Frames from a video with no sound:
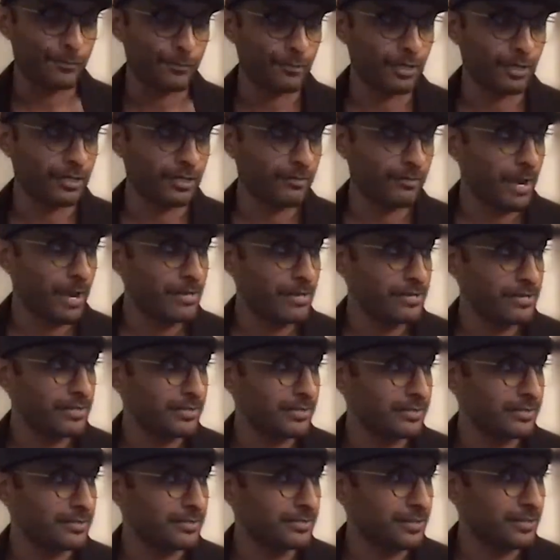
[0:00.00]

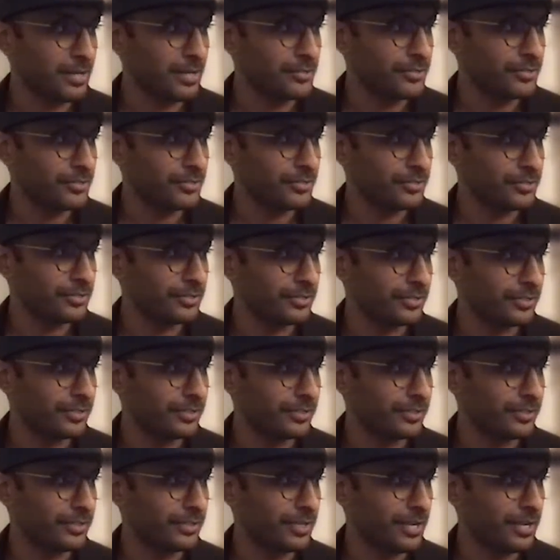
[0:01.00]
recommended and
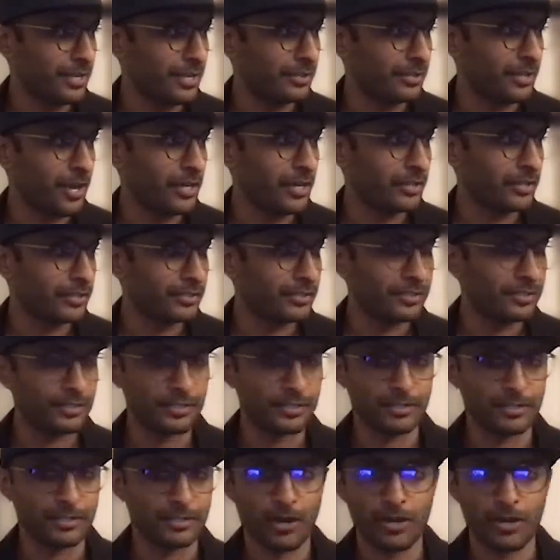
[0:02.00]
suggested a lot
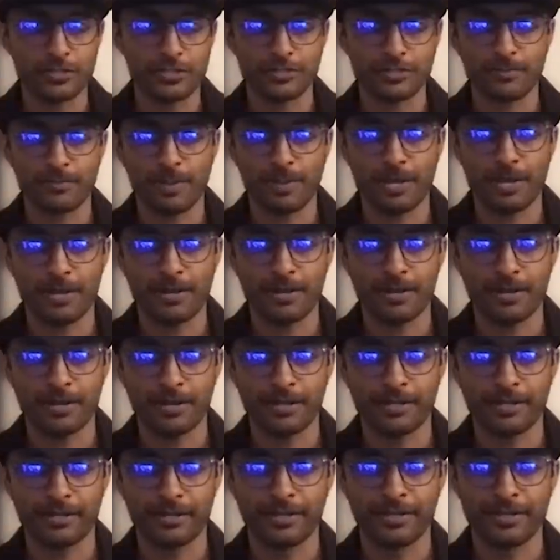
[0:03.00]
across
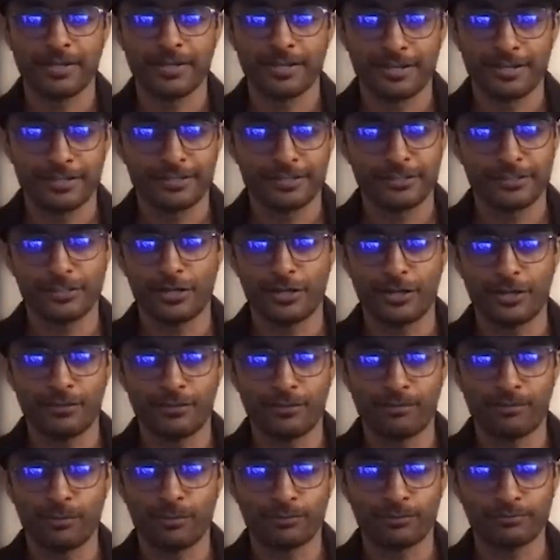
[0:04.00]
my, you
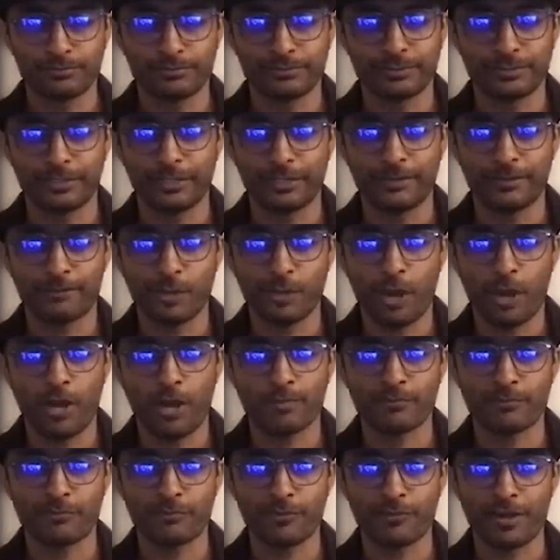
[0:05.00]
know, you know,
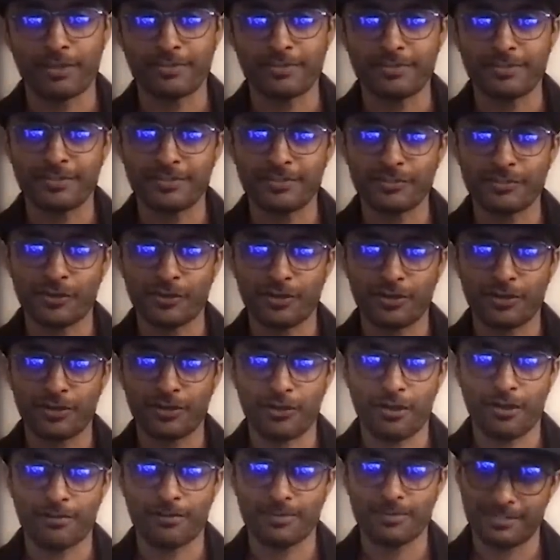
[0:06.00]
common friends and so on.
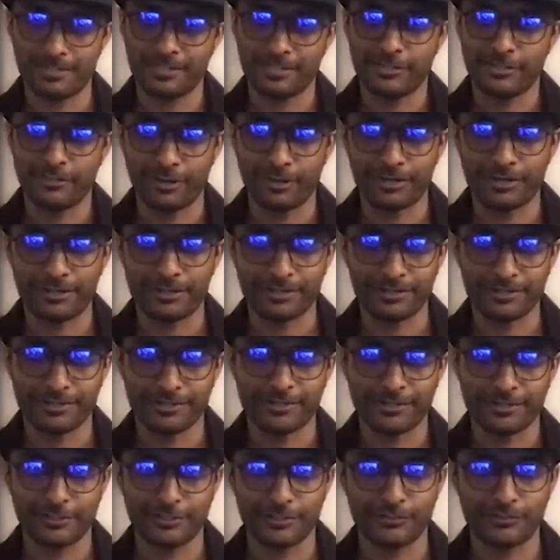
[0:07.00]
Obviously, Greta is
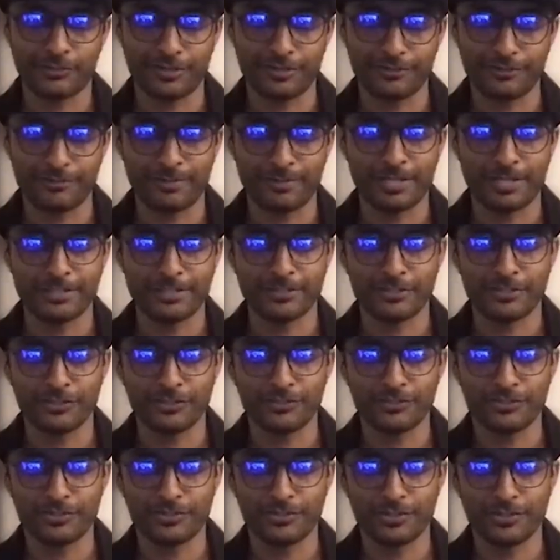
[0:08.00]
a good friend of mine
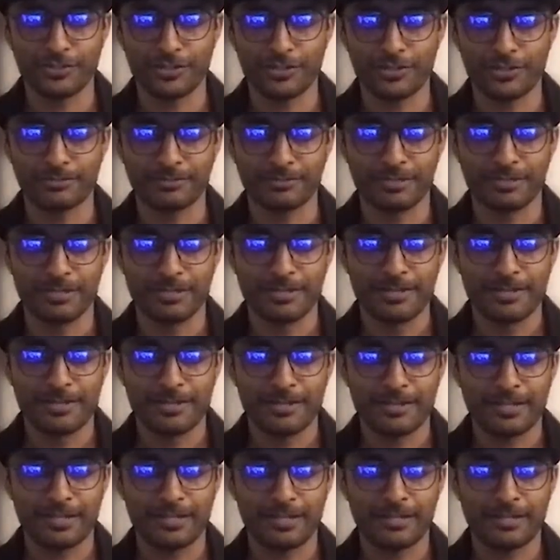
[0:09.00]
too. So,
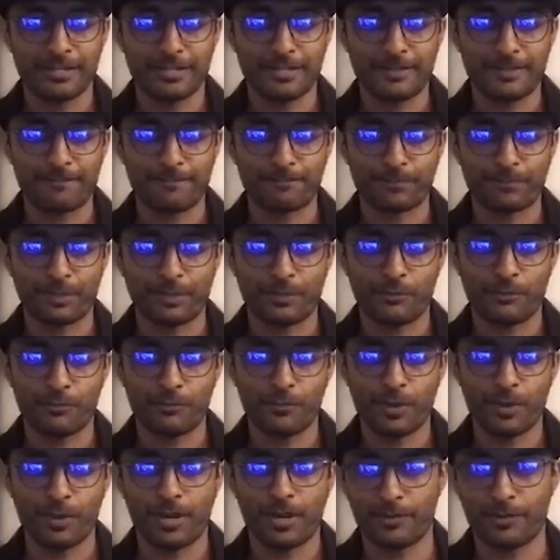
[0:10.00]
uh,
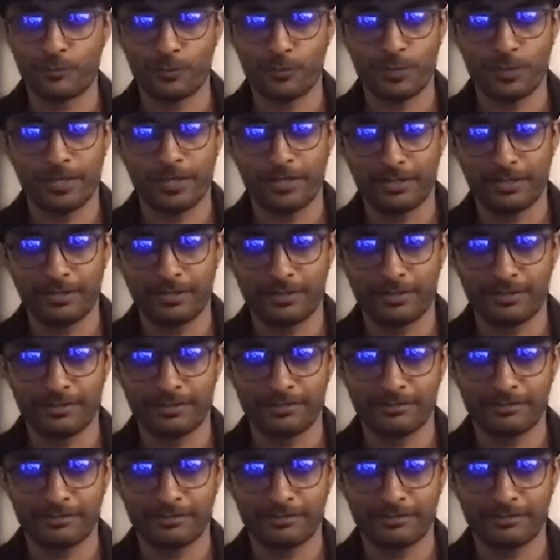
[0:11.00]
when we